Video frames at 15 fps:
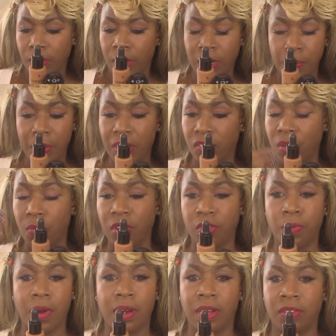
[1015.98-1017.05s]
depends on which
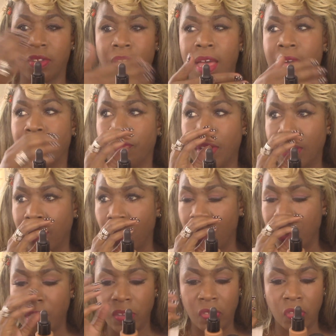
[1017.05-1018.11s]
products I add. If I
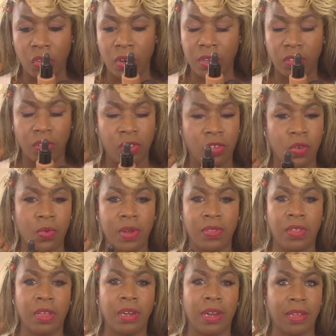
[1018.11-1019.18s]
go in and start doing
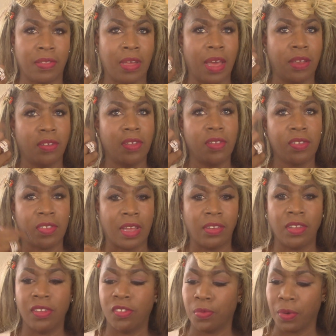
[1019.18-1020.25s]
that
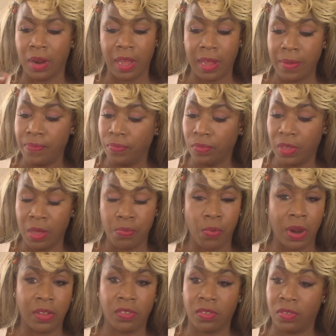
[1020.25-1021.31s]
setting spray, it
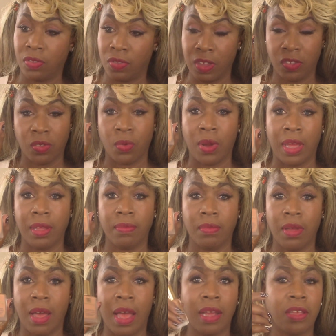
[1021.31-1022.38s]
breaks this away.
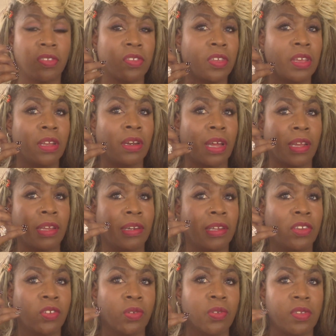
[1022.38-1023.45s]
I can see it like in
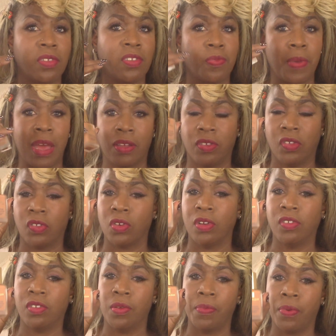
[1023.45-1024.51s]
little specks. It
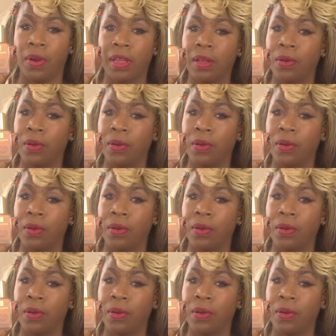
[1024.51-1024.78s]
starts to break